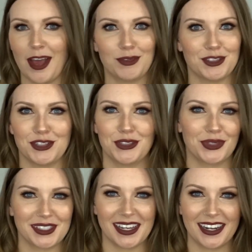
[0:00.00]
I was just so
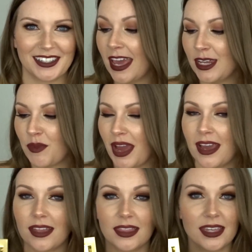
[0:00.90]
excited.
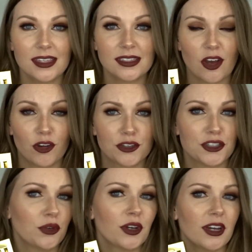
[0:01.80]
Anyway, these are
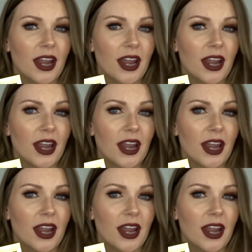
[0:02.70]
so good.